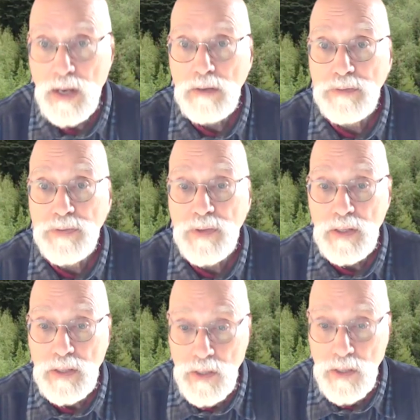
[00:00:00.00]
of
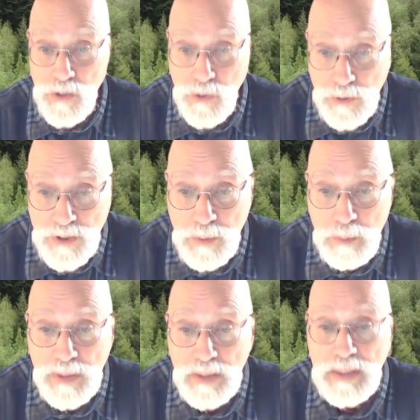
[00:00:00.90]

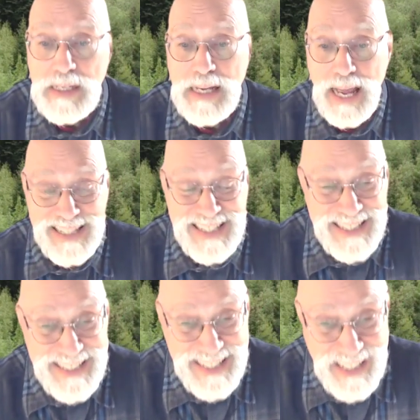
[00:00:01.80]
usability and
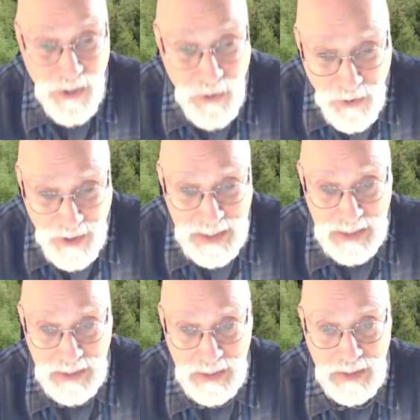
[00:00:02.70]

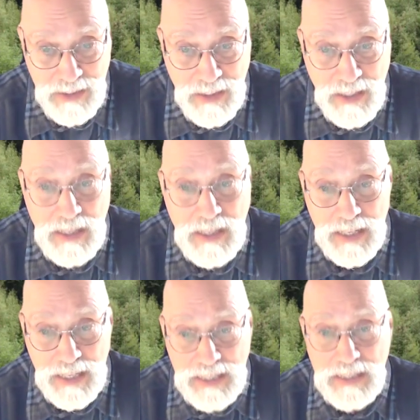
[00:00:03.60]
security
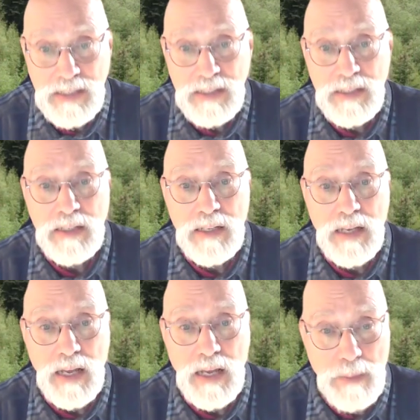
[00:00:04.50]
in
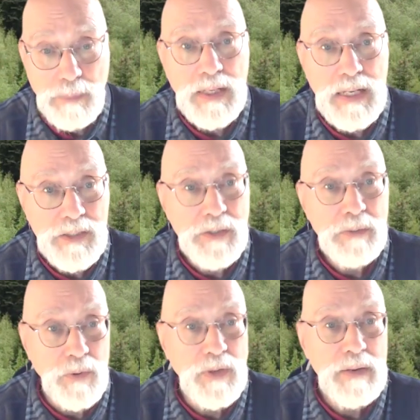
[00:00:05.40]
application
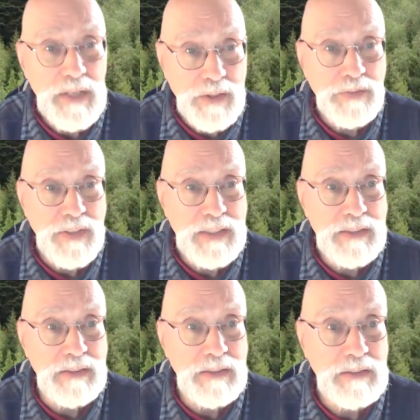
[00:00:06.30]
program
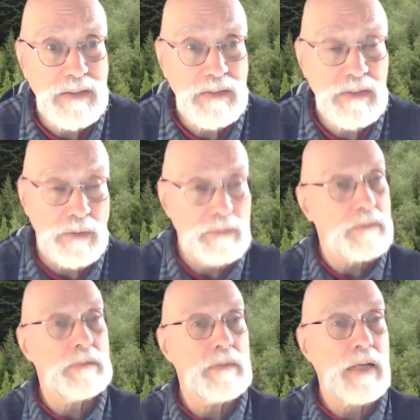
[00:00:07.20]
interfaces. So
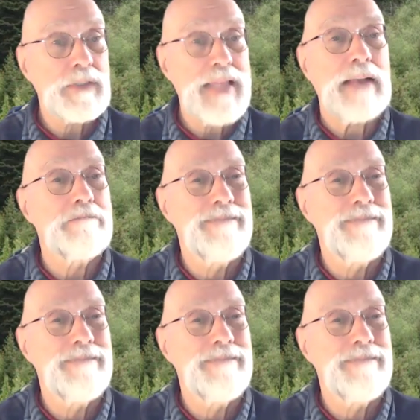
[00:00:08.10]
how's that?